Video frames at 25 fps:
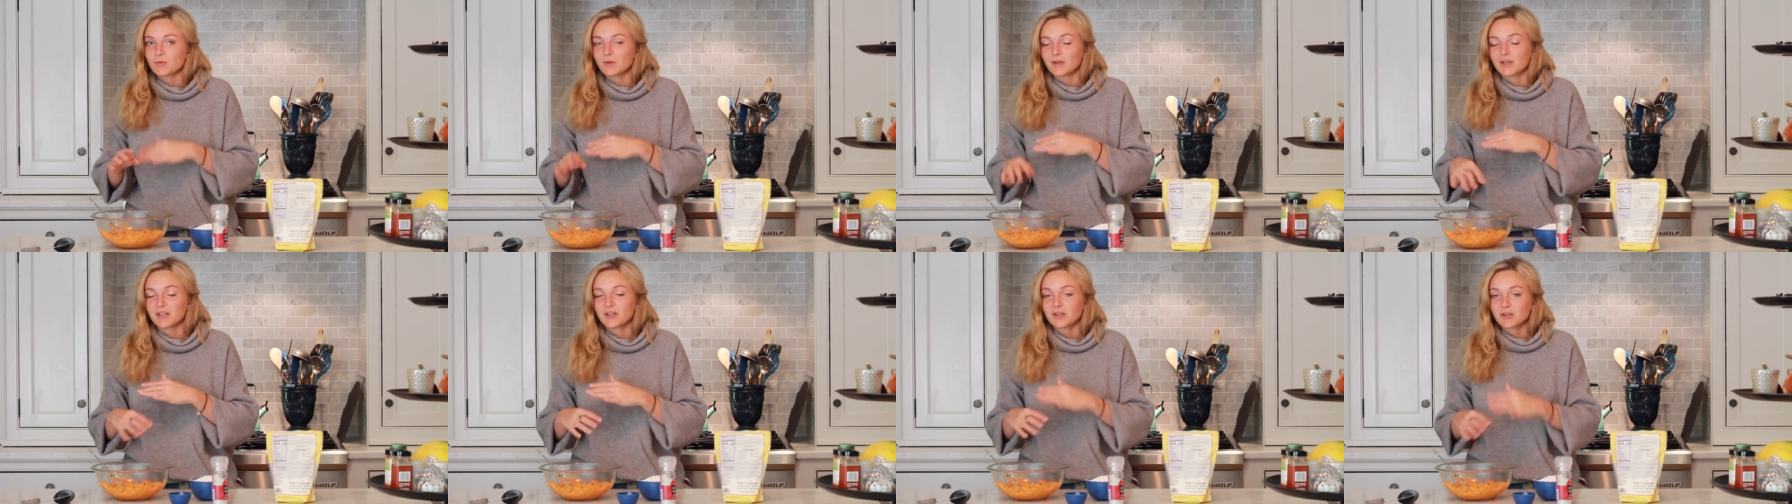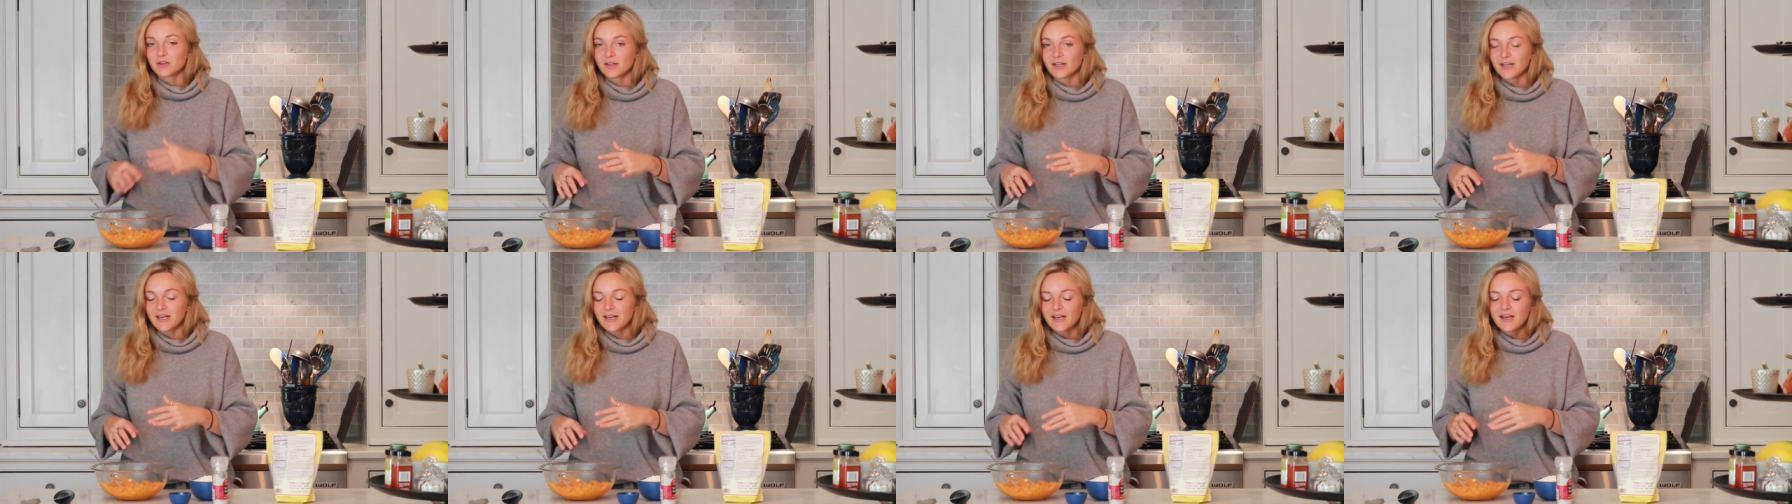We're going to
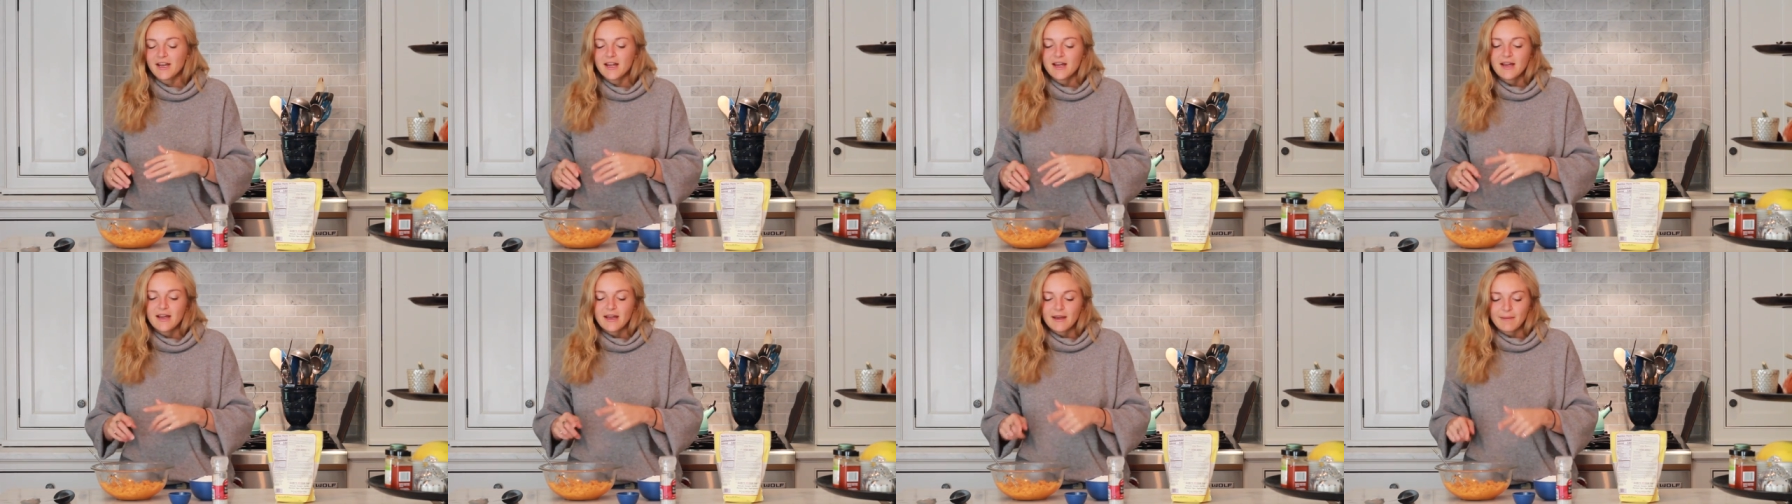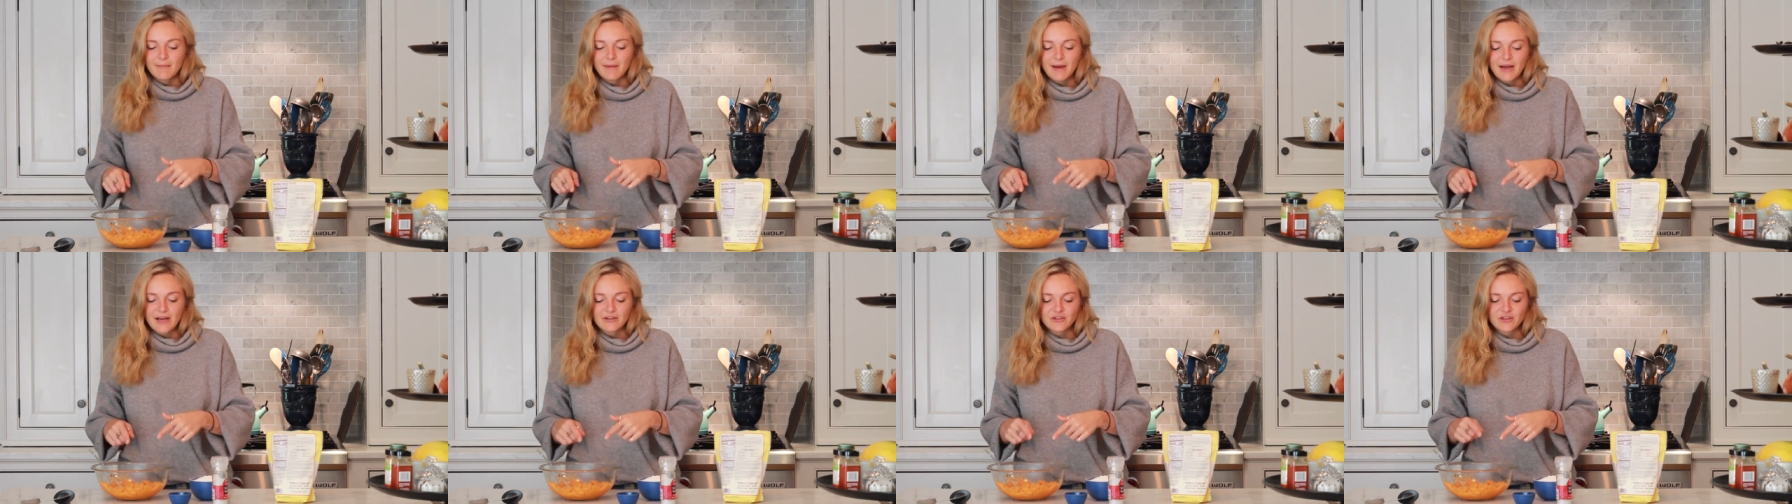cook it
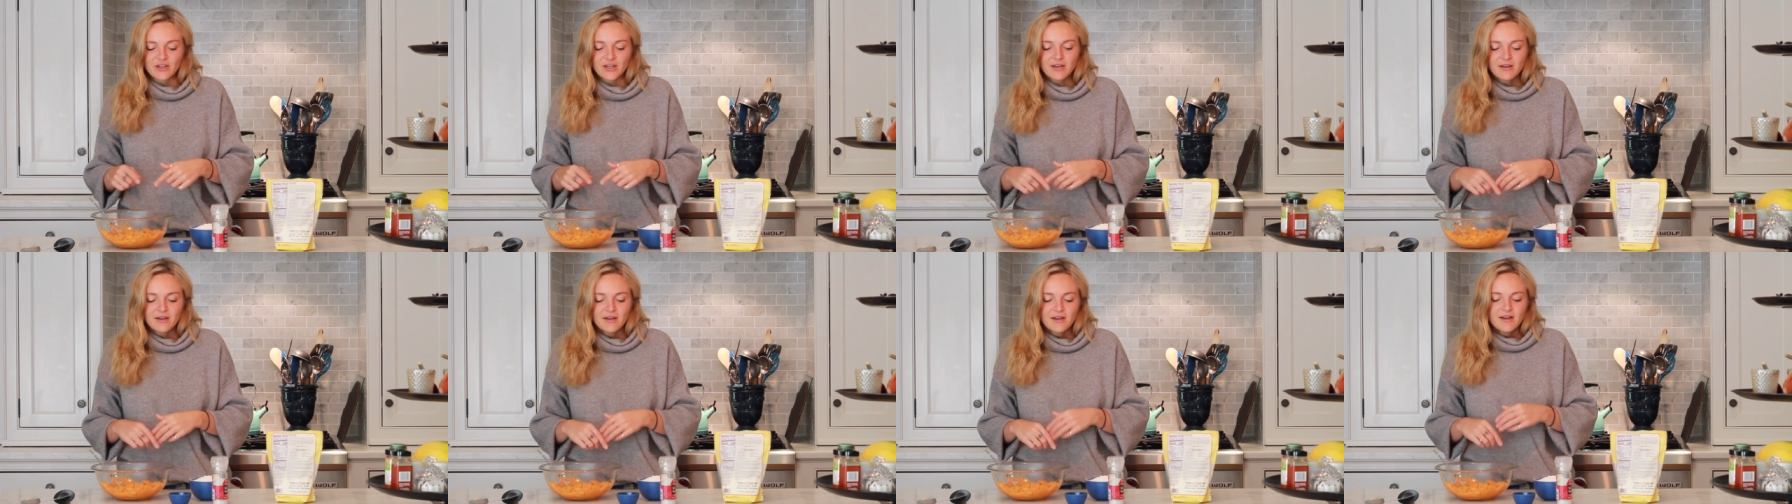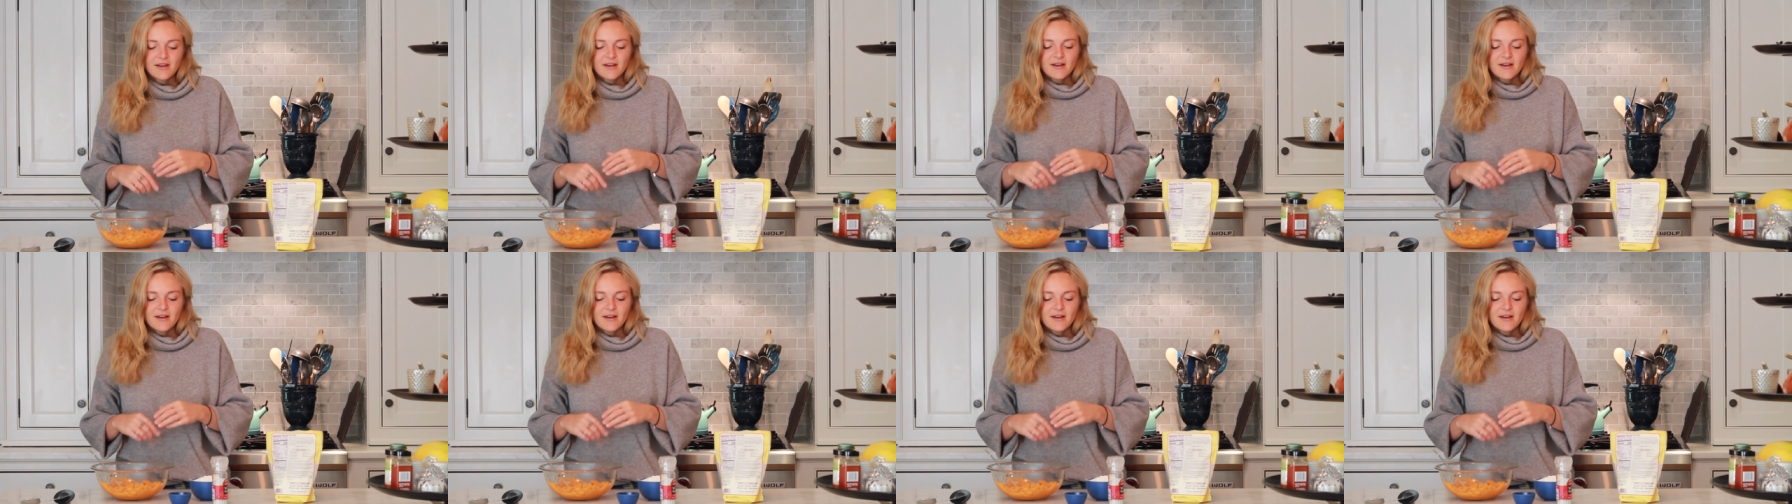and mash it.